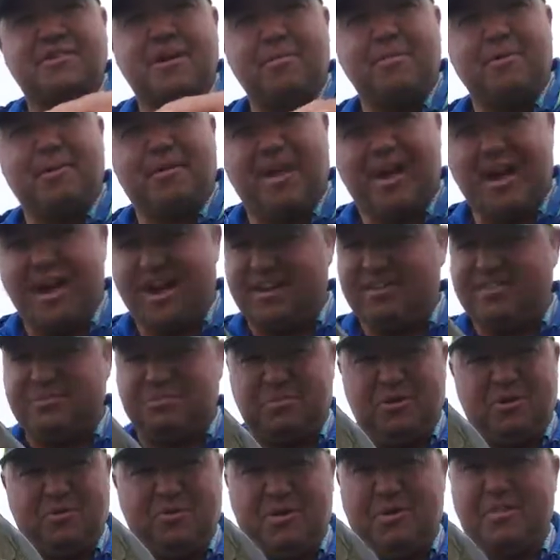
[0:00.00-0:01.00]
couple casts,
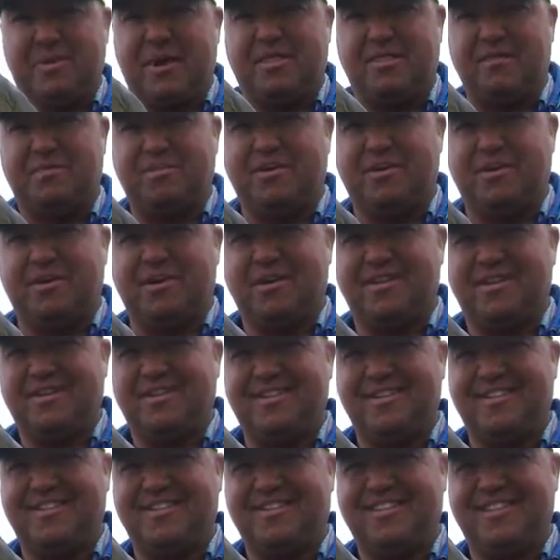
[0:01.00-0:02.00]
boom, I'm on the board.
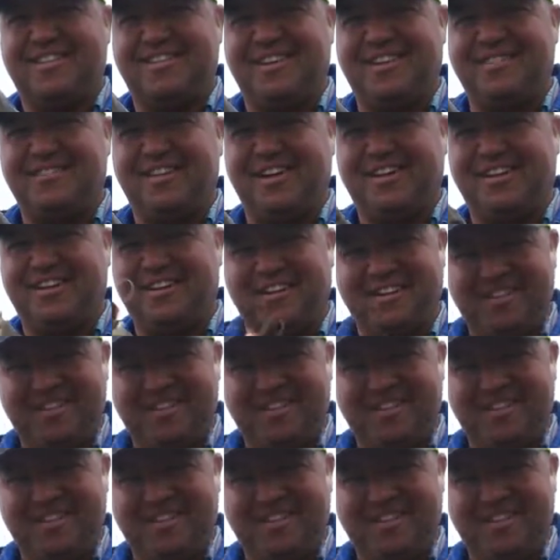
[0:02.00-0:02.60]
Love it.